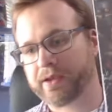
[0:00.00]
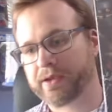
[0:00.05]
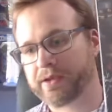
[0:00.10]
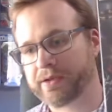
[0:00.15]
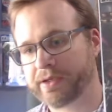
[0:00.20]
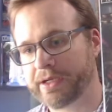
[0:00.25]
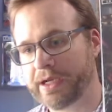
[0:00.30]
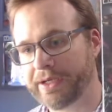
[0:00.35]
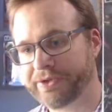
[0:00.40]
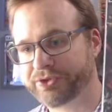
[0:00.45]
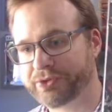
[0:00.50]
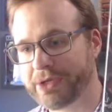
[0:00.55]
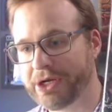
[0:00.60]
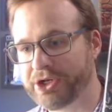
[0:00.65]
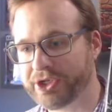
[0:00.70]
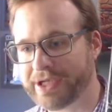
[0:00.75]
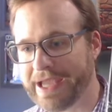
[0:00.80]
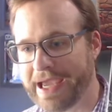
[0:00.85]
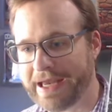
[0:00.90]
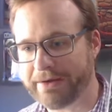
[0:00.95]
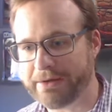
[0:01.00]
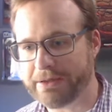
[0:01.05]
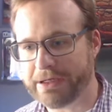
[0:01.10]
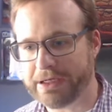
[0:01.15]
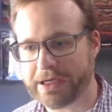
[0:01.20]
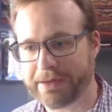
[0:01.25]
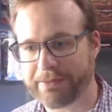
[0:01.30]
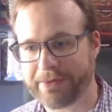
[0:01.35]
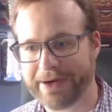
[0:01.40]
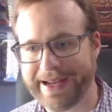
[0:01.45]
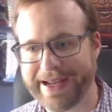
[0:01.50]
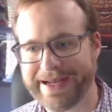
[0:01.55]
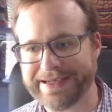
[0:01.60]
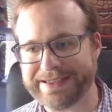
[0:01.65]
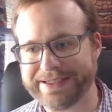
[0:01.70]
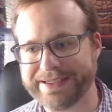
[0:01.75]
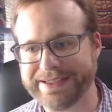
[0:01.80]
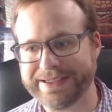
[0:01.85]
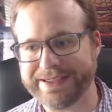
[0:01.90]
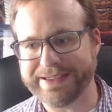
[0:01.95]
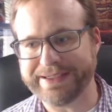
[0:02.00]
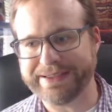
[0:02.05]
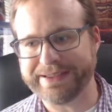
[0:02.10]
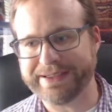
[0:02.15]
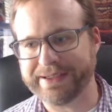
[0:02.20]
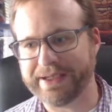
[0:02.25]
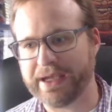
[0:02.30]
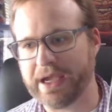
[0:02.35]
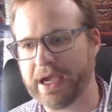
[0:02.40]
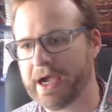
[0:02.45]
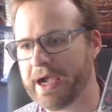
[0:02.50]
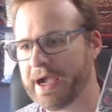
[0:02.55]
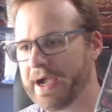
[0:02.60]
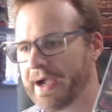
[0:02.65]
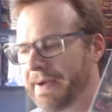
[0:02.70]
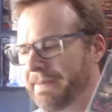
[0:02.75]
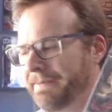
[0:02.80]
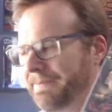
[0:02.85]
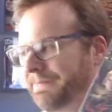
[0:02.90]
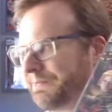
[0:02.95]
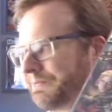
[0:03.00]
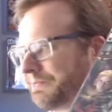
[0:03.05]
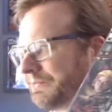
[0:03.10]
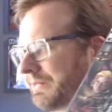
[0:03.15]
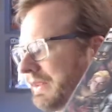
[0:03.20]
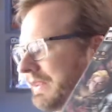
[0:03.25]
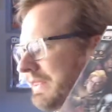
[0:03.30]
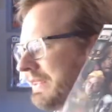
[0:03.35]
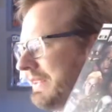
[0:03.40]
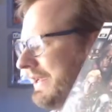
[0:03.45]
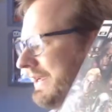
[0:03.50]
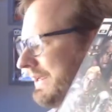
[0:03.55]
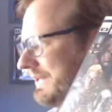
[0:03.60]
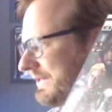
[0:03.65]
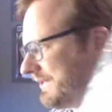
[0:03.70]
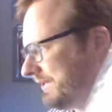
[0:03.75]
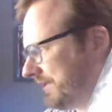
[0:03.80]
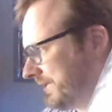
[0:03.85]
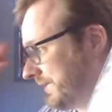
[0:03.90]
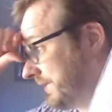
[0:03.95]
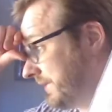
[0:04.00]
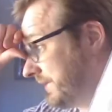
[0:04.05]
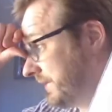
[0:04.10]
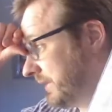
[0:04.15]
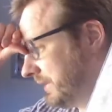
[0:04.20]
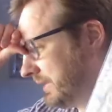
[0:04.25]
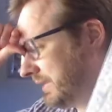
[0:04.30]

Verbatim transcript: Got Strange Academy number 18. Um, this